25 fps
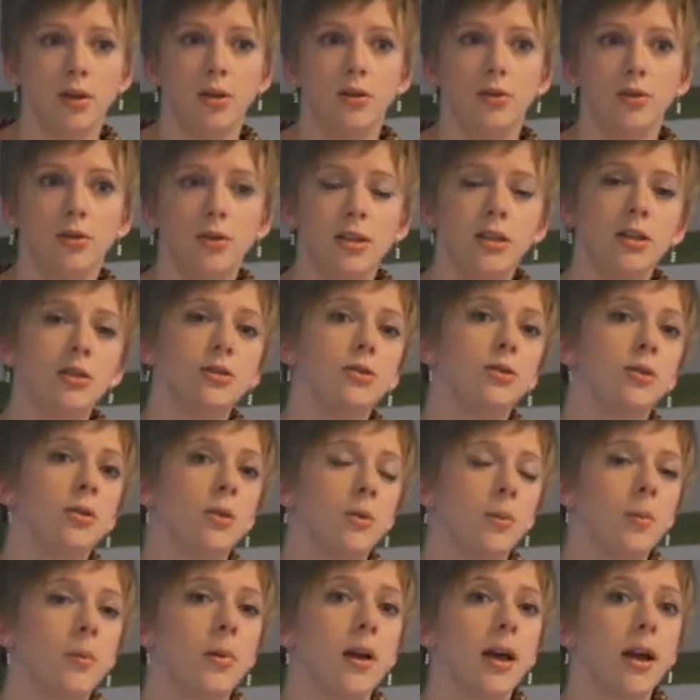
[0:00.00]
you need to
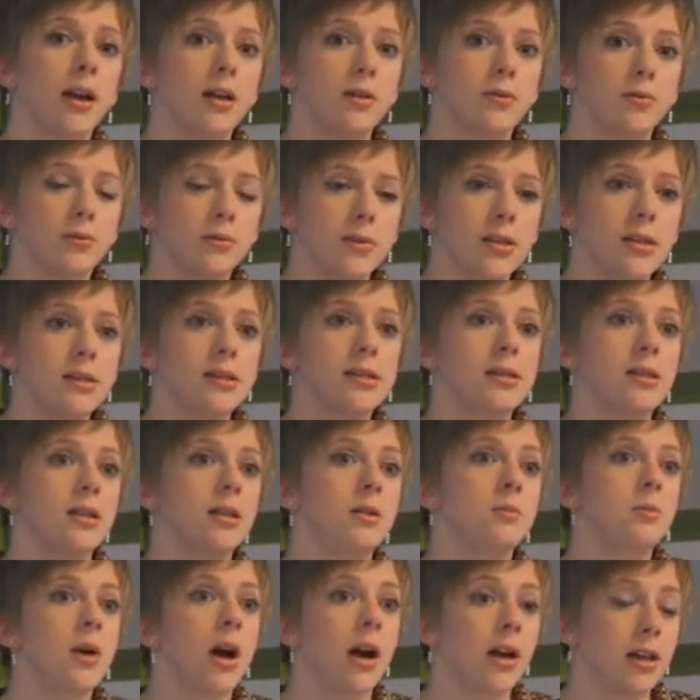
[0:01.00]
comply with
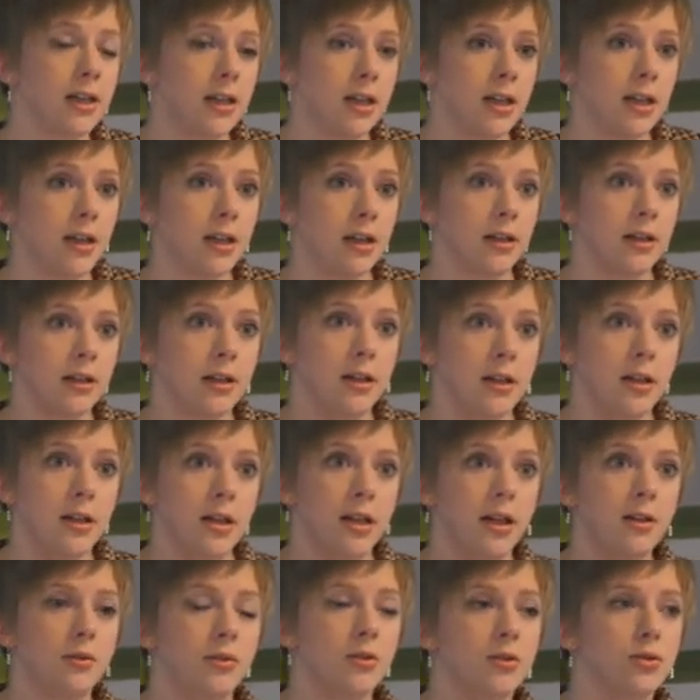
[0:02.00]
CE marking,
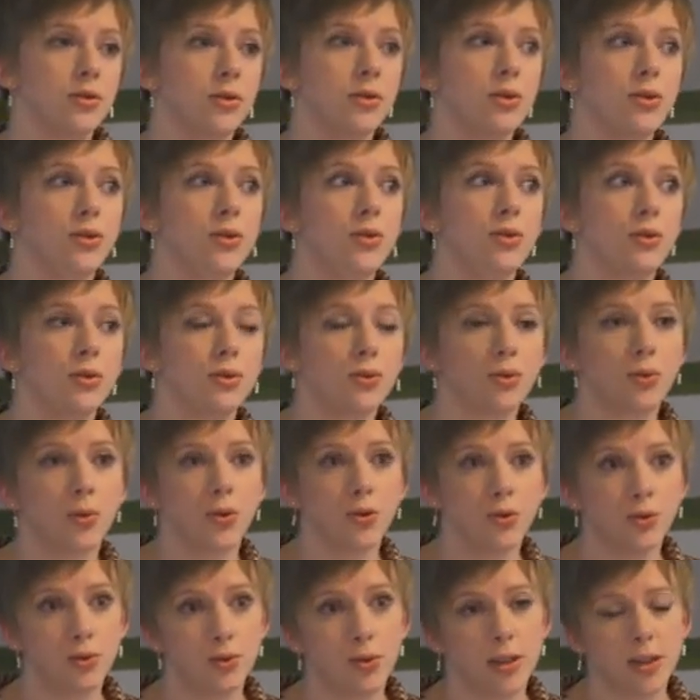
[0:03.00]
even though you don't
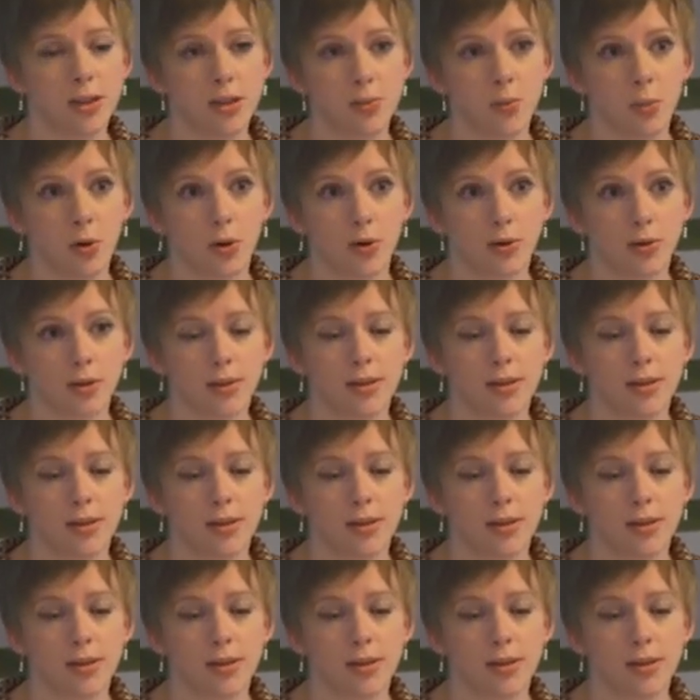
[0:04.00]
want to export.